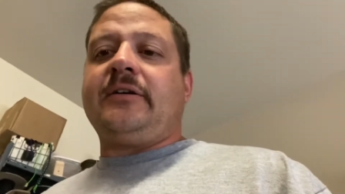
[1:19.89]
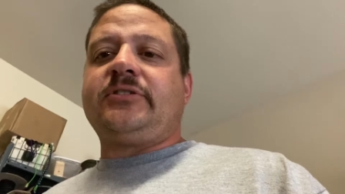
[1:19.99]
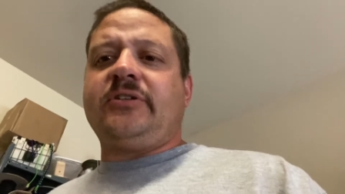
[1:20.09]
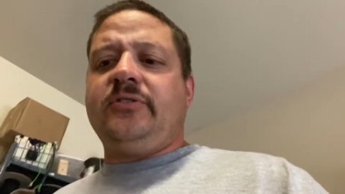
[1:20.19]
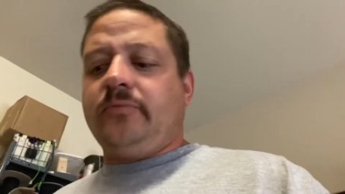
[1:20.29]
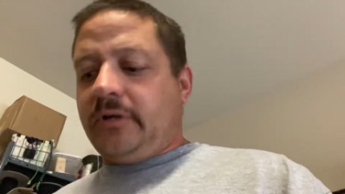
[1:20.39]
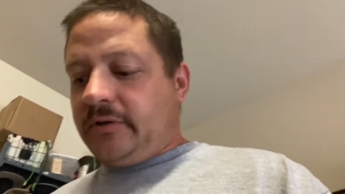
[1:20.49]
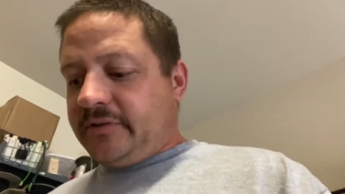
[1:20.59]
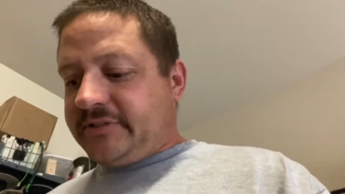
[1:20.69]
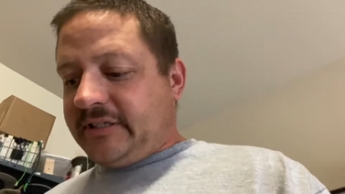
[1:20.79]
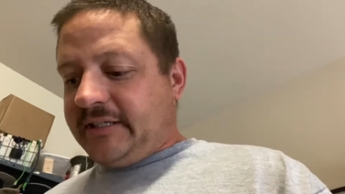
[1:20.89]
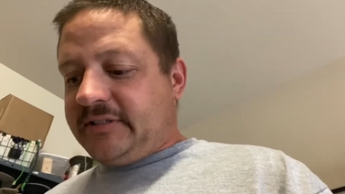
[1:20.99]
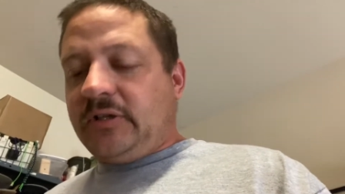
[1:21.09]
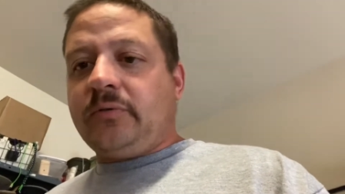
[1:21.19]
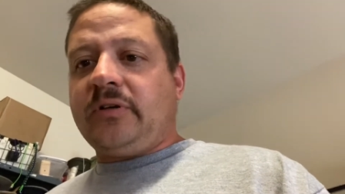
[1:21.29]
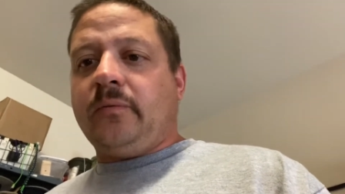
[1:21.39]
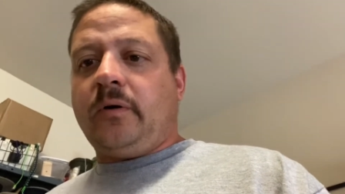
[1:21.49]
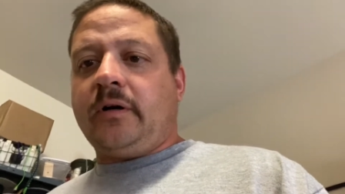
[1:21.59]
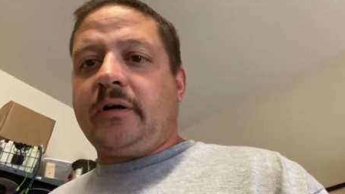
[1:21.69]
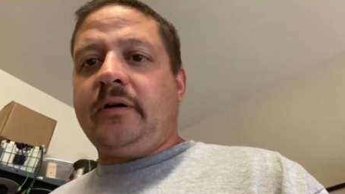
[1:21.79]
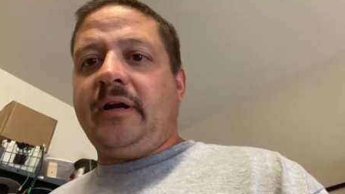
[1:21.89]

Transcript: show you what it looks like soaked in water